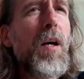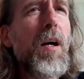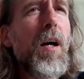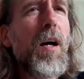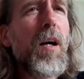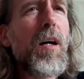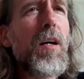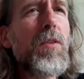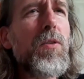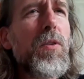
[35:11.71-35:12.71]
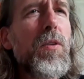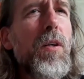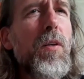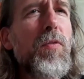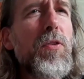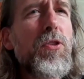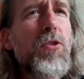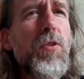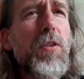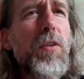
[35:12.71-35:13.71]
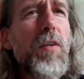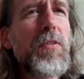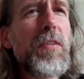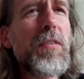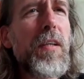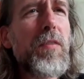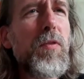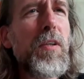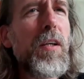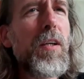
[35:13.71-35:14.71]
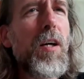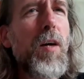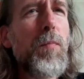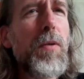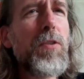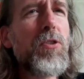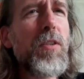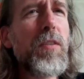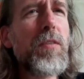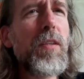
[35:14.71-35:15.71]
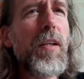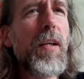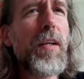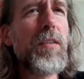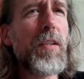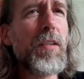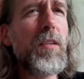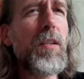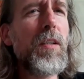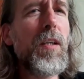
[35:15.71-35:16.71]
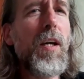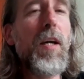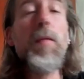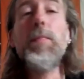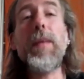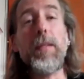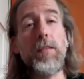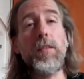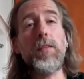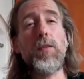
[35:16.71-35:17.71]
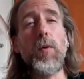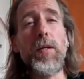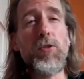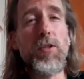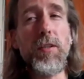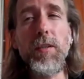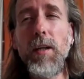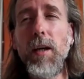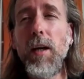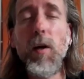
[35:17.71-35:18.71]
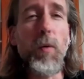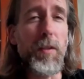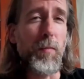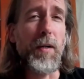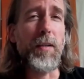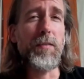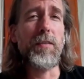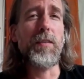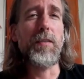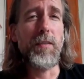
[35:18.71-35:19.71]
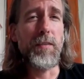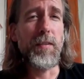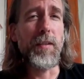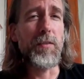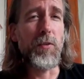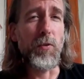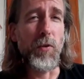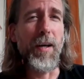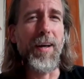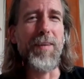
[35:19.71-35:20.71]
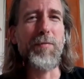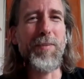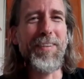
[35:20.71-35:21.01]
How do you know for sure you have successfully accomplished a skill and technique? That's an easy question when your master tells you you have.